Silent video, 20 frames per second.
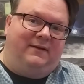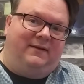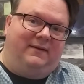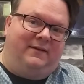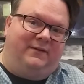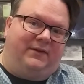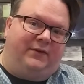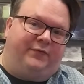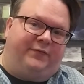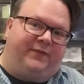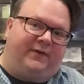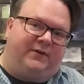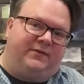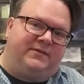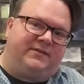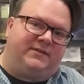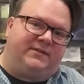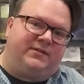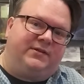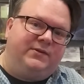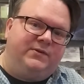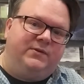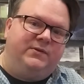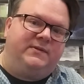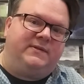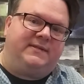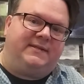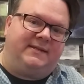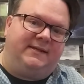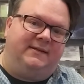The first two
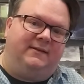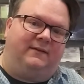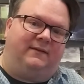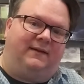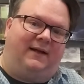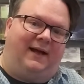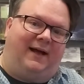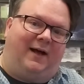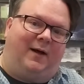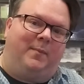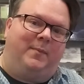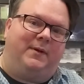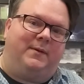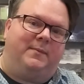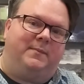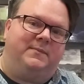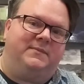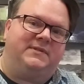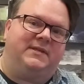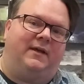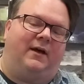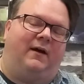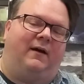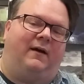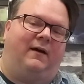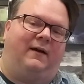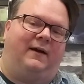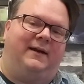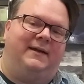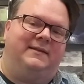Seal albums
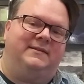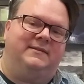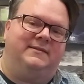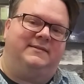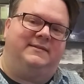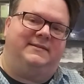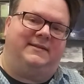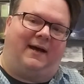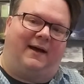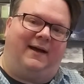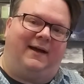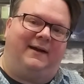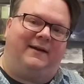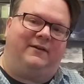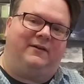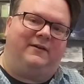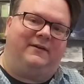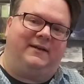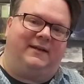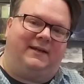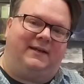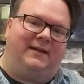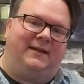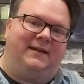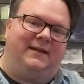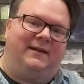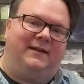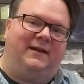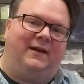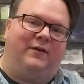are in dire
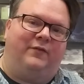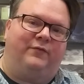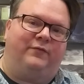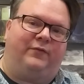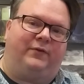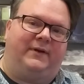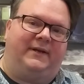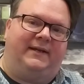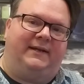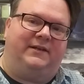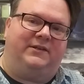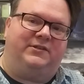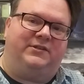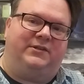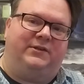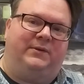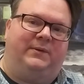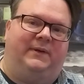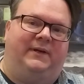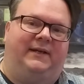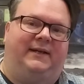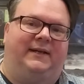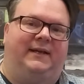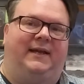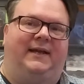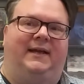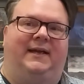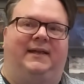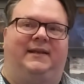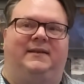need of reissuing,
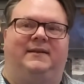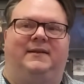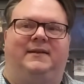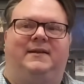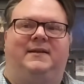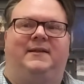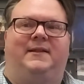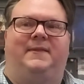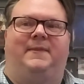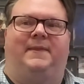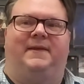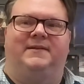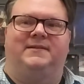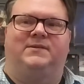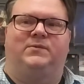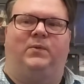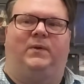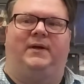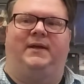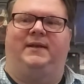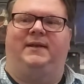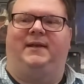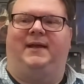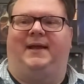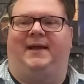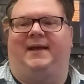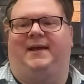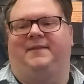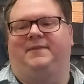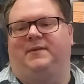and this one
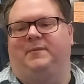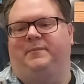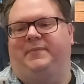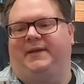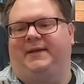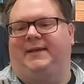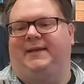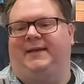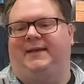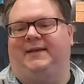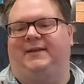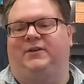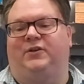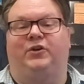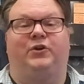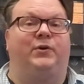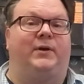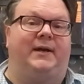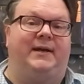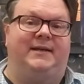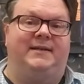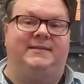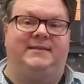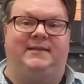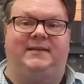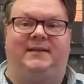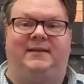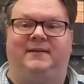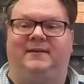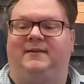had the big hit
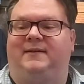Crazy,